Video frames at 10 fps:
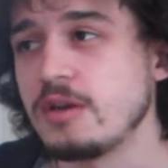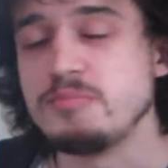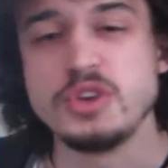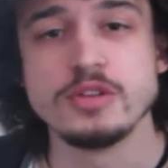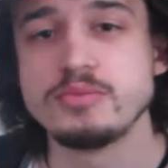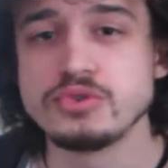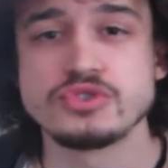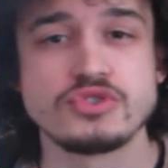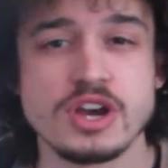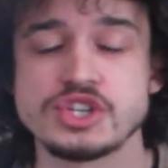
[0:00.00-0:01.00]
mutable
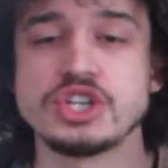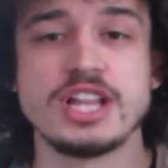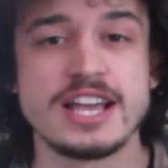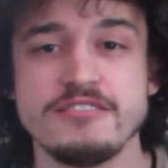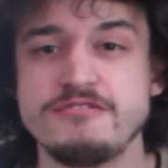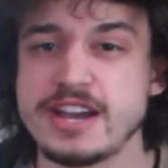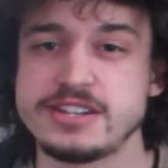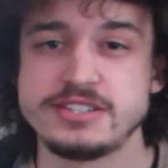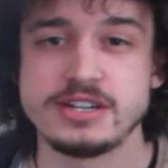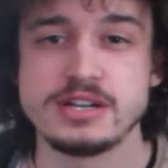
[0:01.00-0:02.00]
structure like a
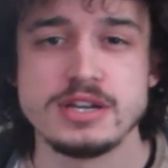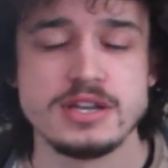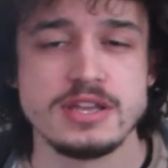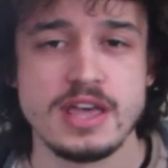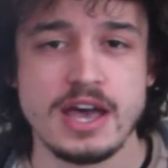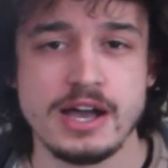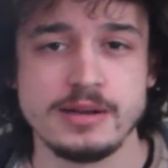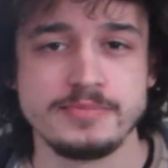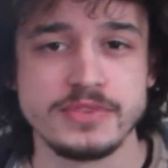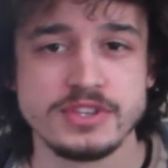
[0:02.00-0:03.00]
vector
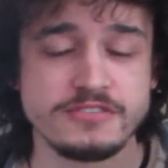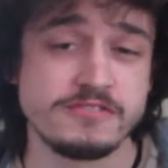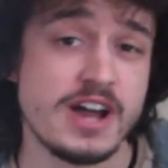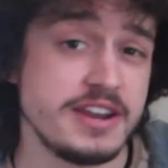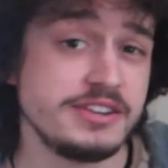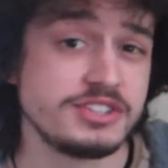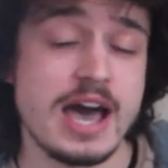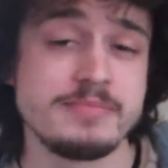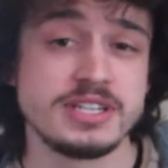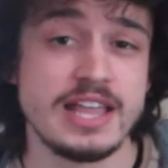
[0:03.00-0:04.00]
defined in
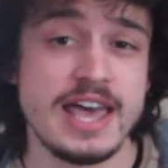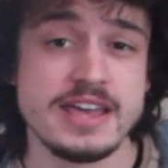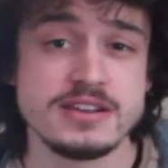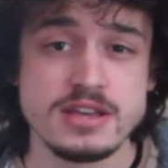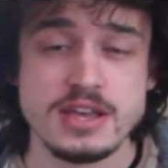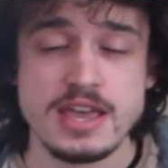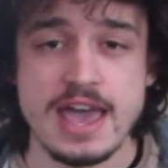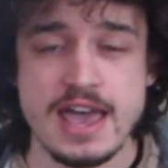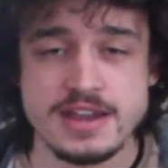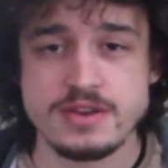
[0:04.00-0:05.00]
typed land
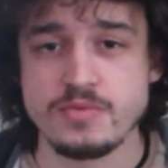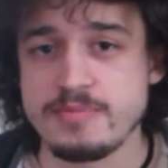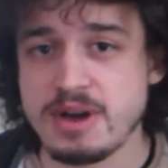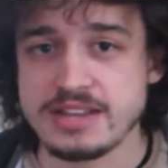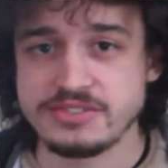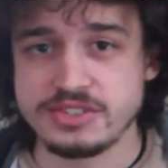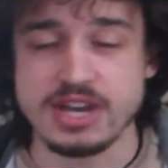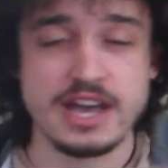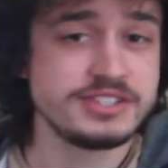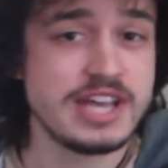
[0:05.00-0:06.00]
and we pass it to
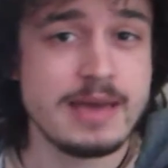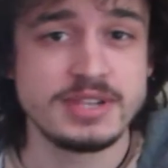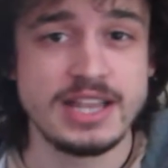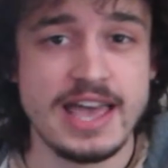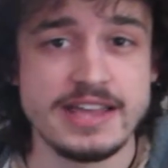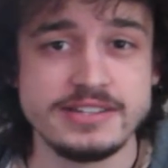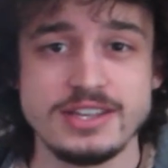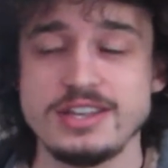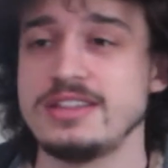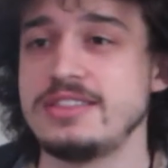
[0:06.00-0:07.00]
untyped land,
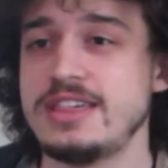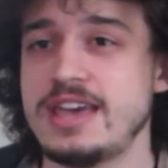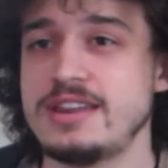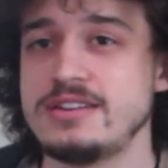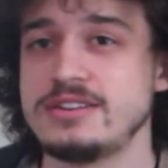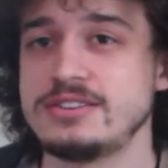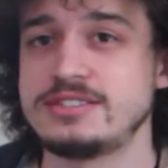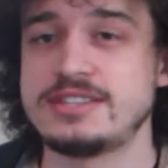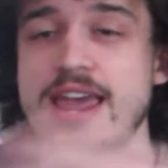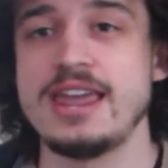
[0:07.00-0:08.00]
then
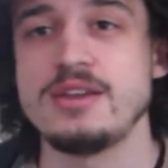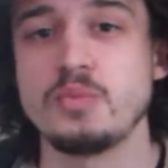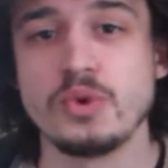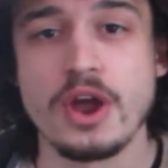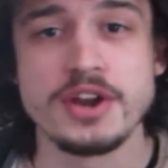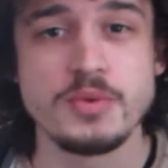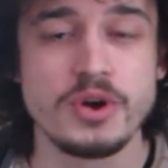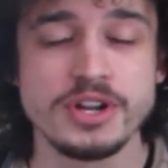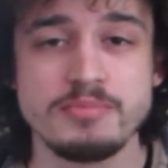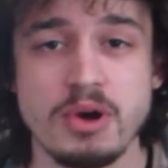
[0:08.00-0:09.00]
say we only
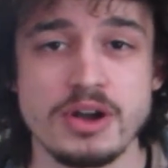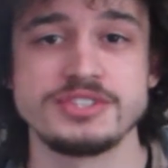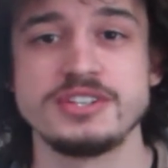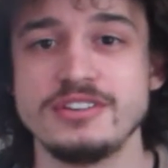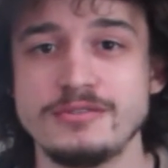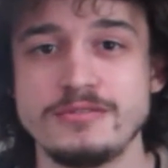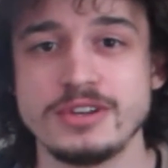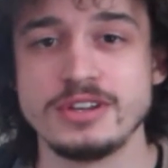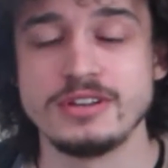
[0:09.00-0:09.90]
wanted positive